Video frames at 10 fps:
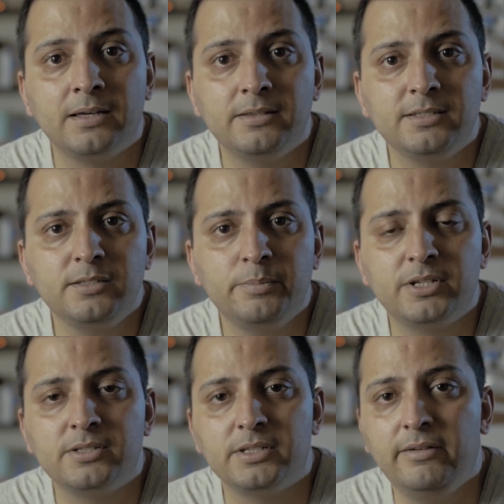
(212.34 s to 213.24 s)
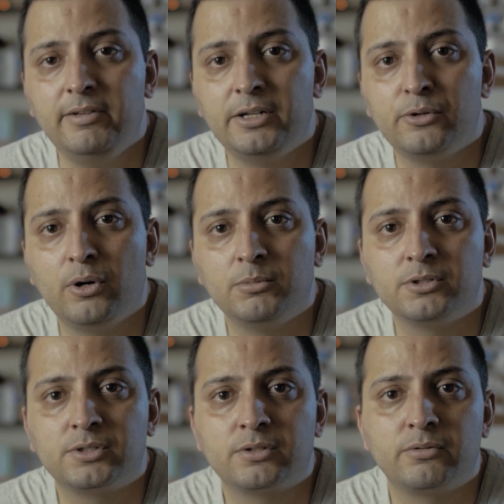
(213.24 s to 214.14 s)
This is because even a normal
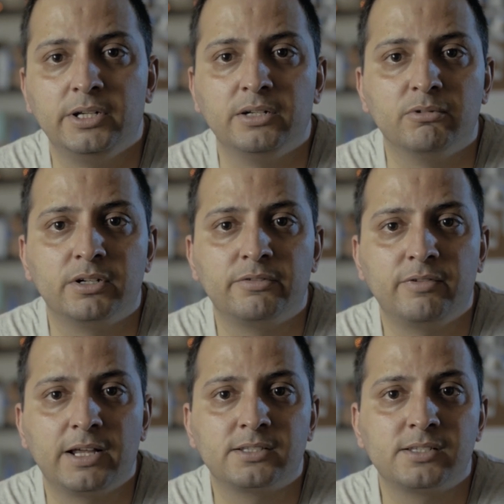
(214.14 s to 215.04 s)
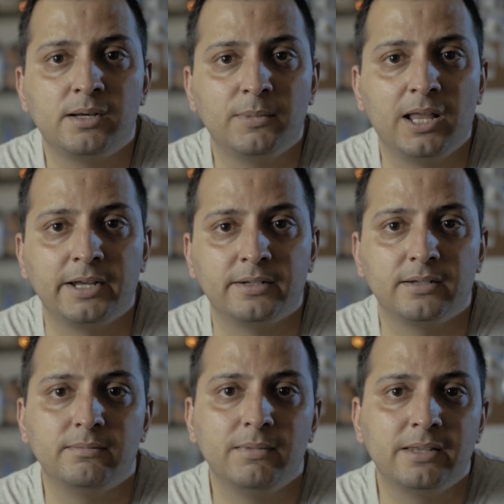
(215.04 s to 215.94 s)
screen will reflect some light
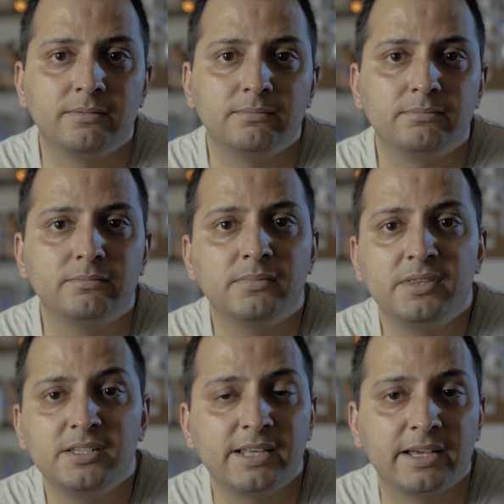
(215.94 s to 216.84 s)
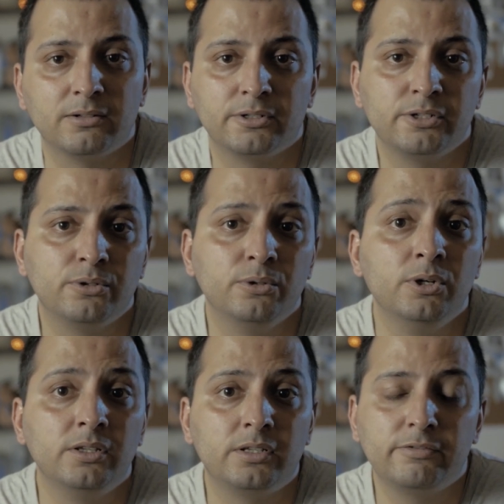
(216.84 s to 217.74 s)
at this angle due to
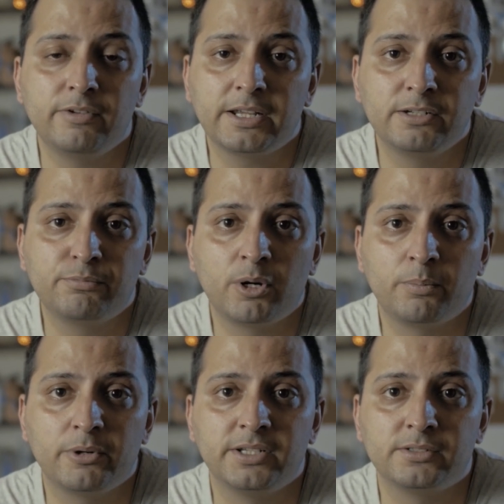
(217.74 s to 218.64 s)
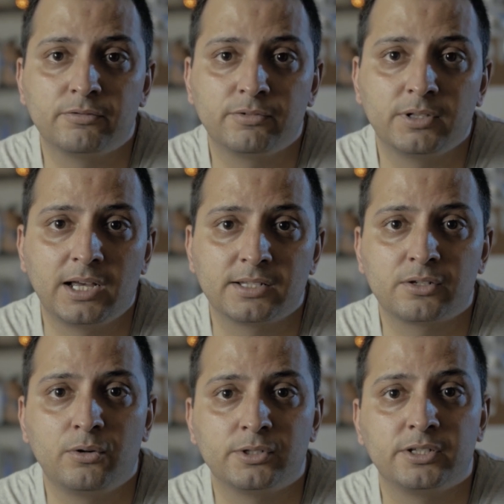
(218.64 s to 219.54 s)
the reflective properties of glass
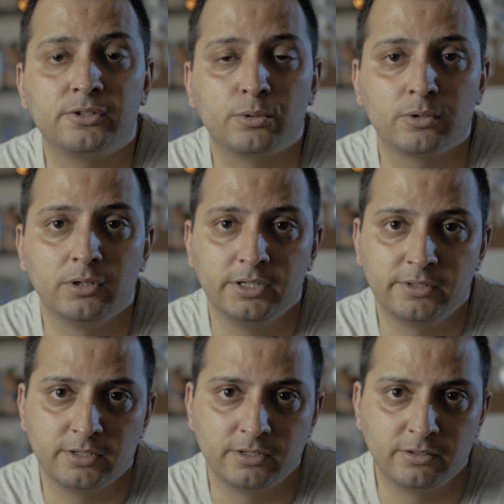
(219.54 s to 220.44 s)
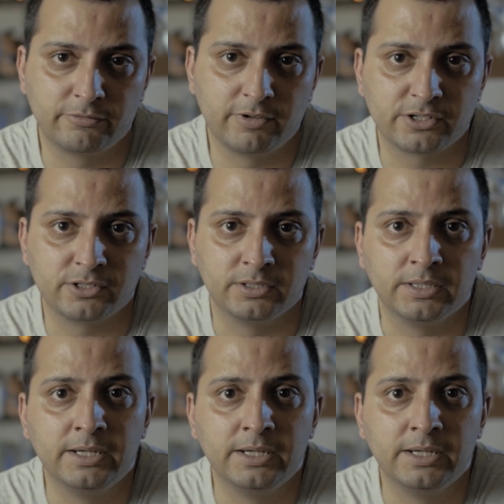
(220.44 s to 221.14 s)
causing total internal reflection.